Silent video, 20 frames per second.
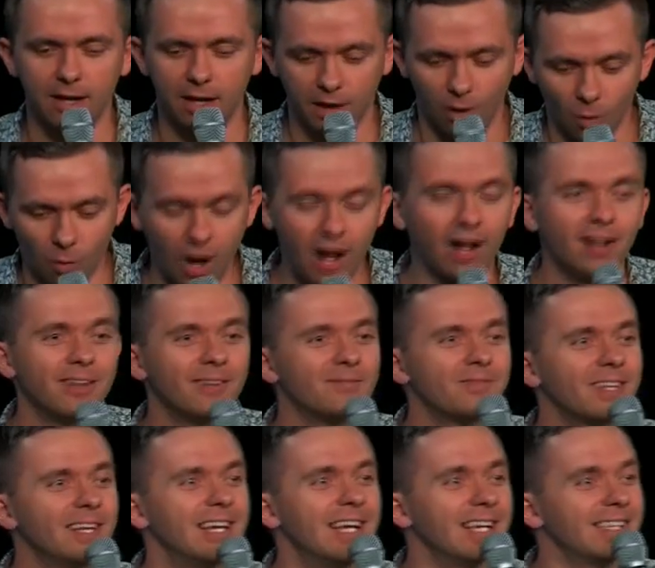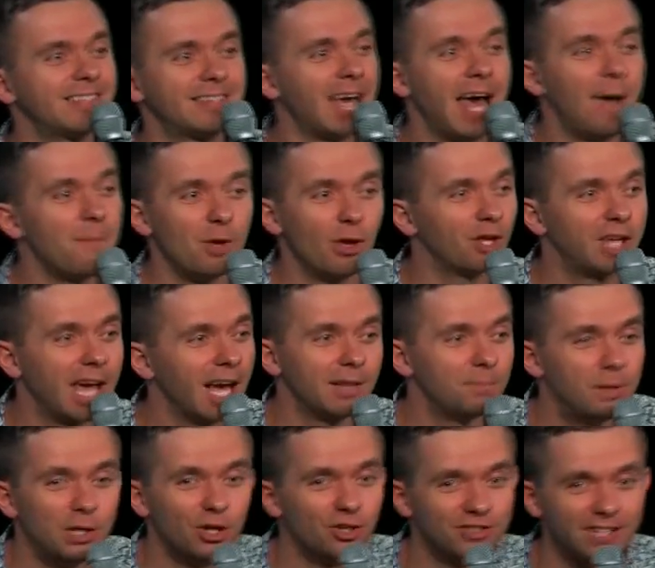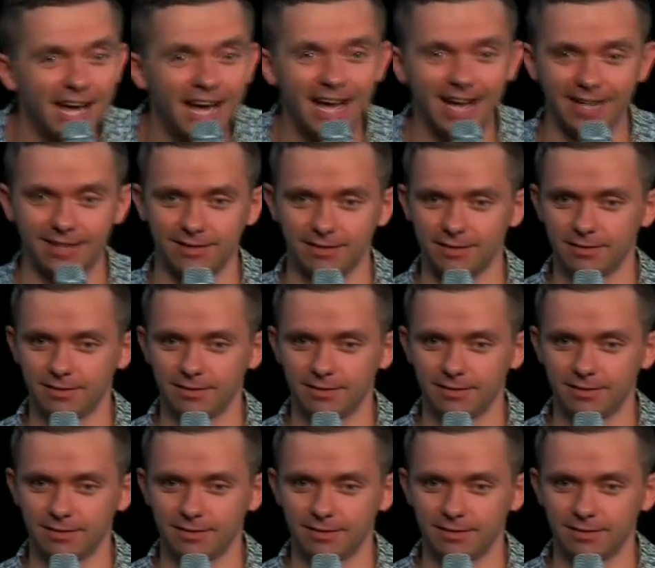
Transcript: Well, Samuel can't be your dad.